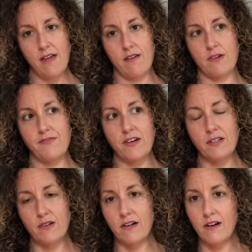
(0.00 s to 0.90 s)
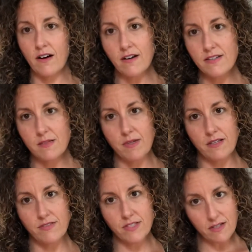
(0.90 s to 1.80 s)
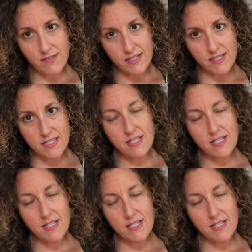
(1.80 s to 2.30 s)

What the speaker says: and we follow our heart to be of service.